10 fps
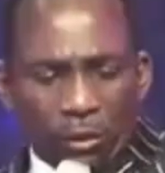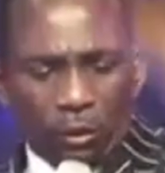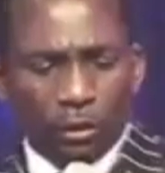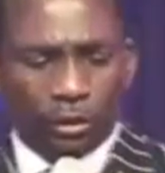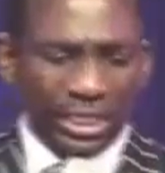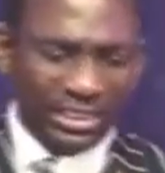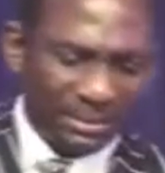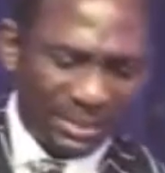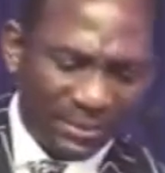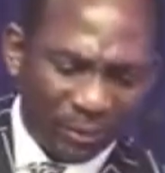Colossians
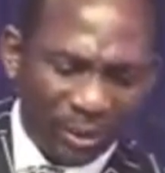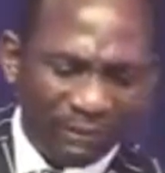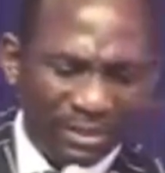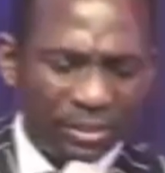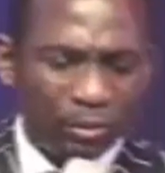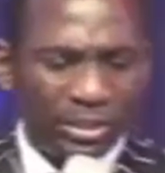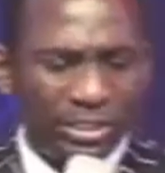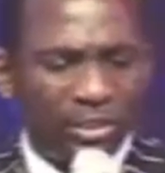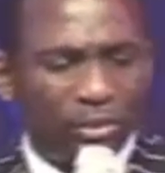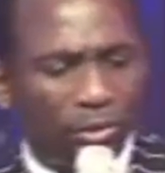chapter 3, verse
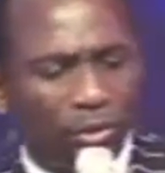22